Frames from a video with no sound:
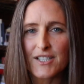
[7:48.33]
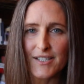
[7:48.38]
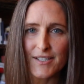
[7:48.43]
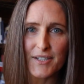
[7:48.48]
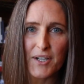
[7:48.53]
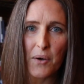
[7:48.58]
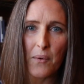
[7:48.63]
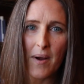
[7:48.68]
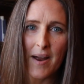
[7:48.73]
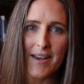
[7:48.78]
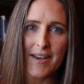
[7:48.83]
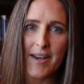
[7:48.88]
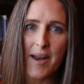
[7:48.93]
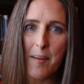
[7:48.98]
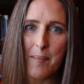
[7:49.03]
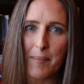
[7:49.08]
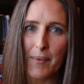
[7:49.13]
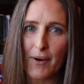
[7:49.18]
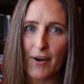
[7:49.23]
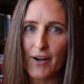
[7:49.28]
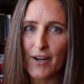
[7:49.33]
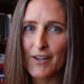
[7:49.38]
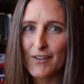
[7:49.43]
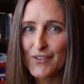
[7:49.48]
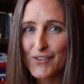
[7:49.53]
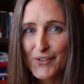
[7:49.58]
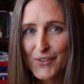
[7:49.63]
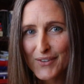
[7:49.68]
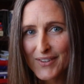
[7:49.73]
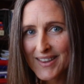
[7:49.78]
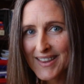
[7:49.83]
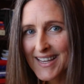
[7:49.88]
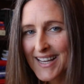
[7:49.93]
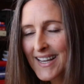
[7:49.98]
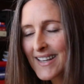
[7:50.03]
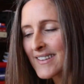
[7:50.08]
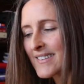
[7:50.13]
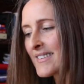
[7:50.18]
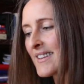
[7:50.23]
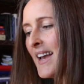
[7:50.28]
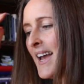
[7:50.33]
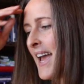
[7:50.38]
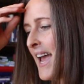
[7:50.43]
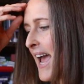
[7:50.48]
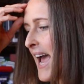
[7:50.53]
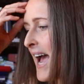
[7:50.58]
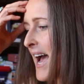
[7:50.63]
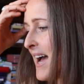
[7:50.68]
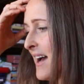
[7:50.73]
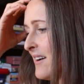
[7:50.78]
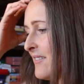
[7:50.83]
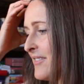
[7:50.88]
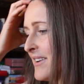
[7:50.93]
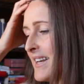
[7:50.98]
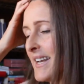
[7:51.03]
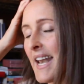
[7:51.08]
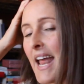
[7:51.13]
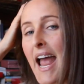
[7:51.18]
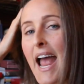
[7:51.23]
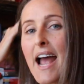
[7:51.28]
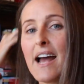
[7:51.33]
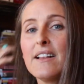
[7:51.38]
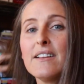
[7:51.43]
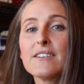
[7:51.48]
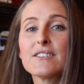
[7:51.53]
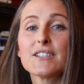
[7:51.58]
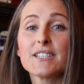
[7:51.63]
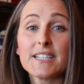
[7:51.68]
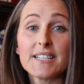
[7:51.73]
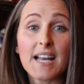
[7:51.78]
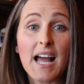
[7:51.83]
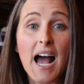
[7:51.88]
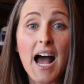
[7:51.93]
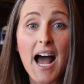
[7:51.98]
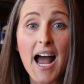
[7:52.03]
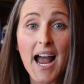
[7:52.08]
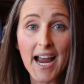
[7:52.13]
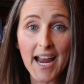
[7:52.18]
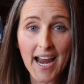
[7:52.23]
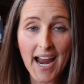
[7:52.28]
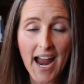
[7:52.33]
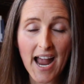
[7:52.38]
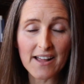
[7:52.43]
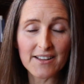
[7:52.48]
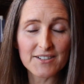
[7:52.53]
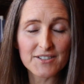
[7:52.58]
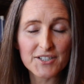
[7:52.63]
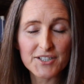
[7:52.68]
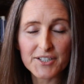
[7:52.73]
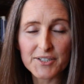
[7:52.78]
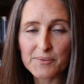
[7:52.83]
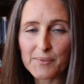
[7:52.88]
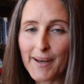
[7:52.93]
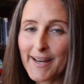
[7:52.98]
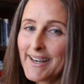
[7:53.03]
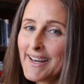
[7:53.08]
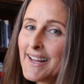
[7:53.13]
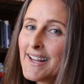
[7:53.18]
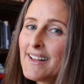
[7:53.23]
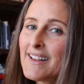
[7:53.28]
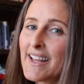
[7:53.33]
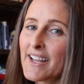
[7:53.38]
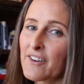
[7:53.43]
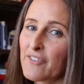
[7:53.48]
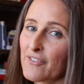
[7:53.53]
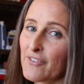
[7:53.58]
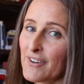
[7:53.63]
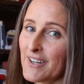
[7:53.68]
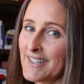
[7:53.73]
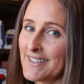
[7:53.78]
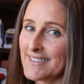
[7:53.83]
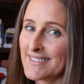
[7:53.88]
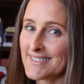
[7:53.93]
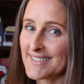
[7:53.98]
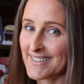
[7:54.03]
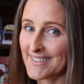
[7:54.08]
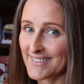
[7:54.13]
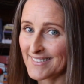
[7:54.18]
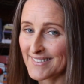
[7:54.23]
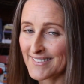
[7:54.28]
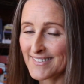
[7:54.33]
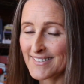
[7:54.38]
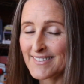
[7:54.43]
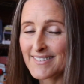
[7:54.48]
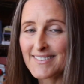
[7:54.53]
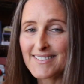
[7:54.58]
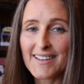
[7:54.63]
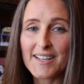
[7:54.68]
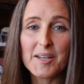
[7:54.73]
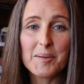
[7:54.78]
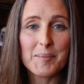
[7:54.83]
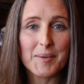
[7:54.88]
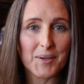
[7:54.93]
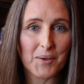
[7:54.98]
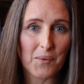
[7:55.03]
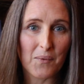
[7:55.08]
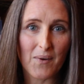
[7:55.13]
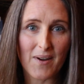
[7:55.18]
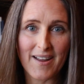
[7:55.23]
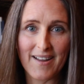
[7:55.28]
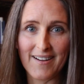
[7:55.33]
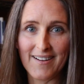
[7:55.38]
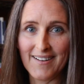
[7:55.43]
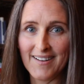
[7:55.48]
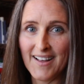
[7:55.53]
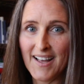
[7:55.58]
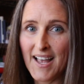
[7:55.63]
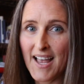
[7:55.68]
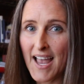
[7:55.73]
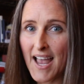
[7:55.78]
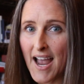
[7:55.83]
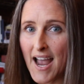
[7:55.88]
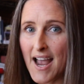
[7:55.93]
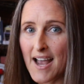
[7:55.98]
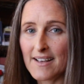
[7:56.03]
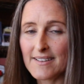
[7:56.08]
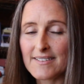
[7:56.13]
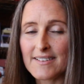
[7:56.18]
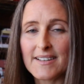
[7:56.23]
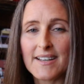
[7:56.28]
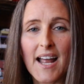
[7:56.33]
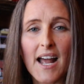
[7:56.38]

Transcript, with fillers: just go on number because certain things have an allergen, a high allergen rating, like for instance, cinnamon oil has an